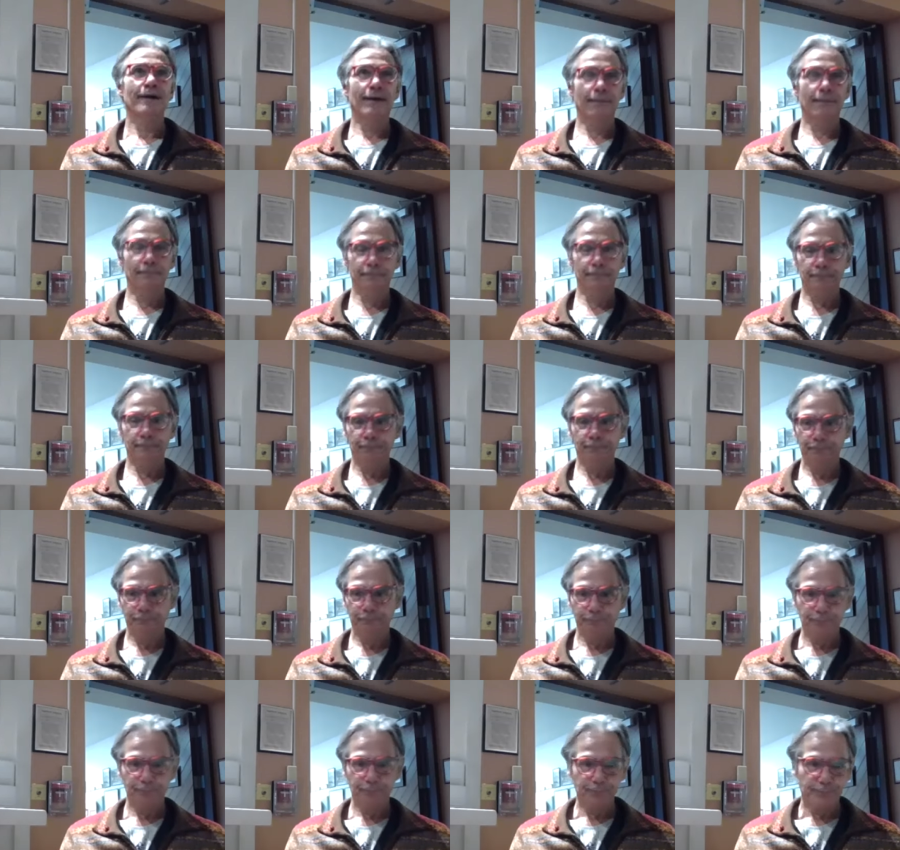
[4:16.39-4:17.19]
Um,
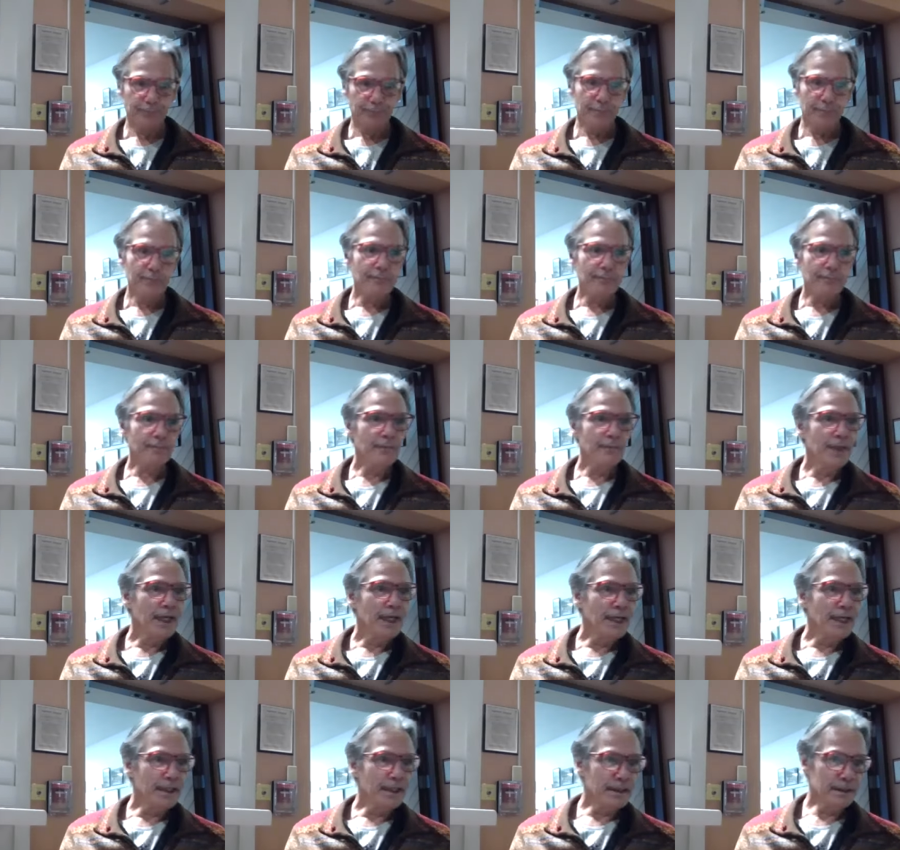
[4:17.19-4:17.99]

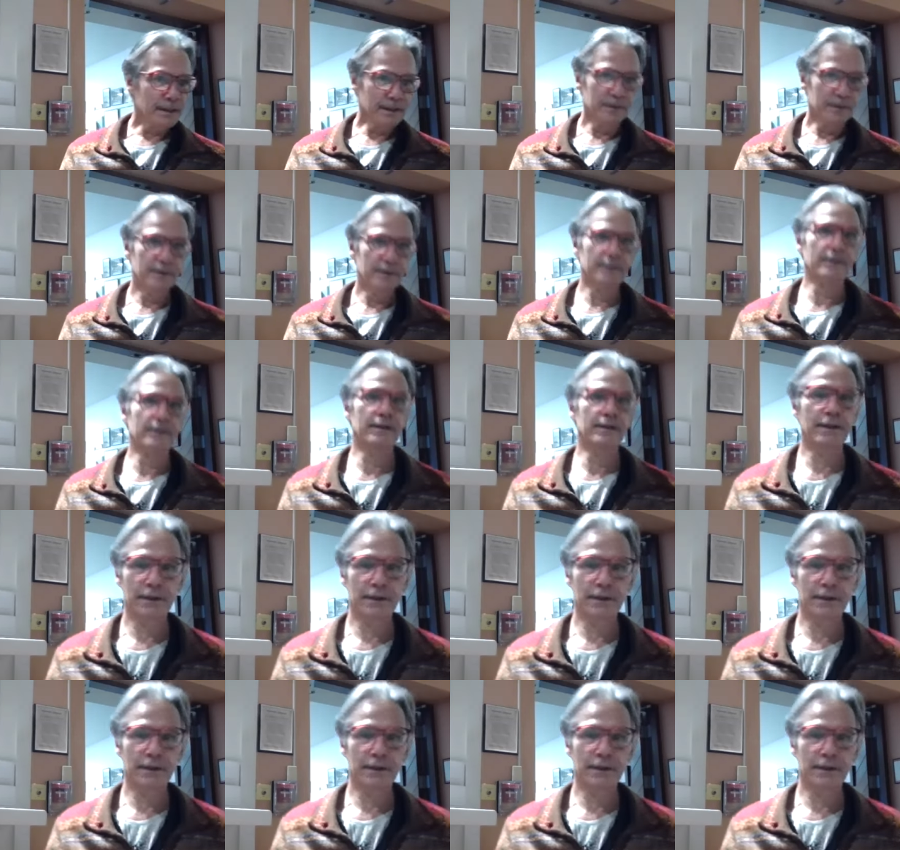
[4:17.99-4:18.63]
uh,